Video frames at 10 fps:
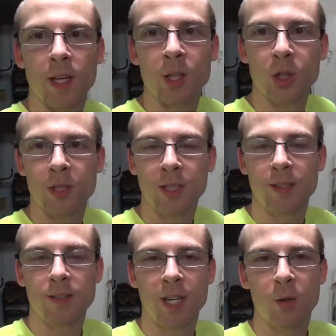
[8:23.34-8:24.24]

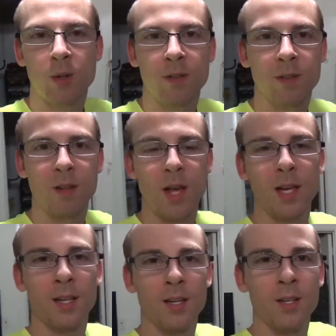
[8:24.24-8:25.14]
Interesting, Sarah was
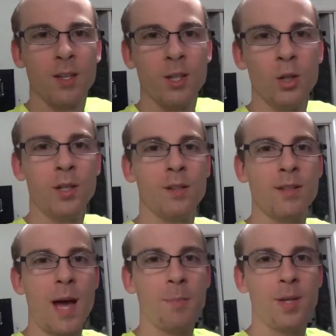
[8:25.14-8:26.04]
like, you need to
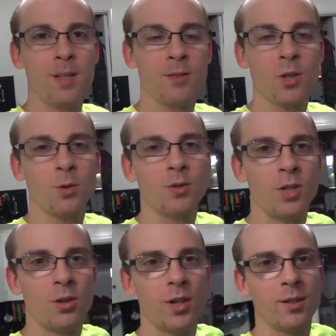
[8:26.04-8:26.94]
stop being so
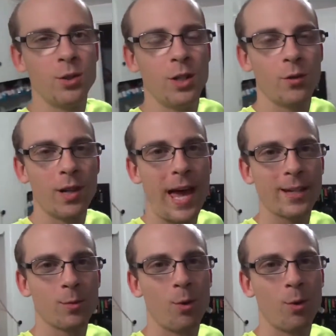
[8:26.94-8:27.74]
serious, you need to relax